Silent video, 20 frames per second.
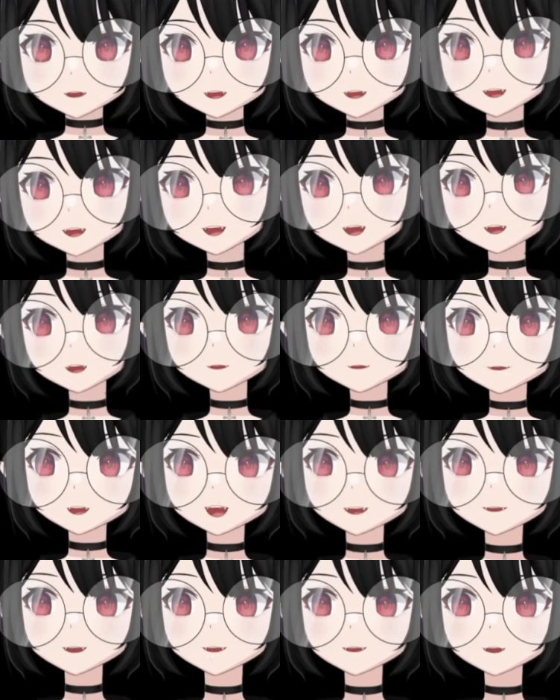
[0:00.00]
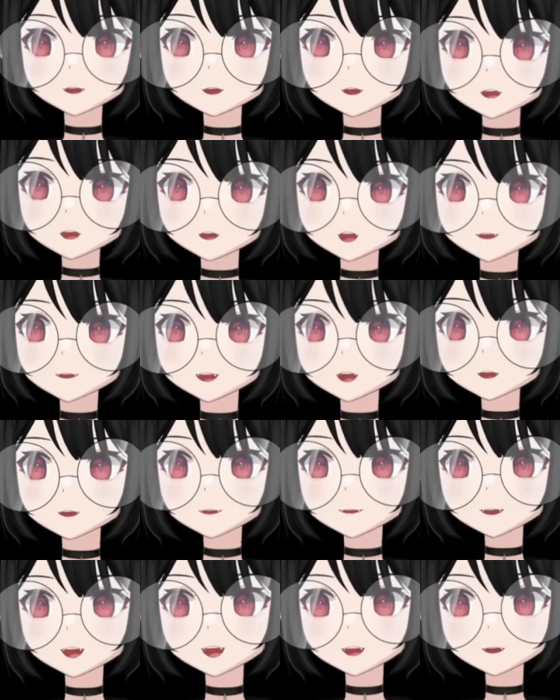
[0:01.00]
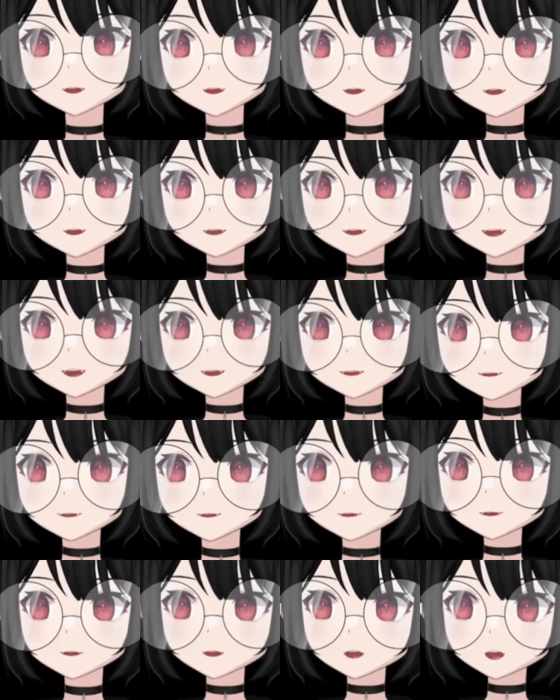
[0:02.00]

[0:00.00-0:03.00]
And the fact that the only one that was not included is was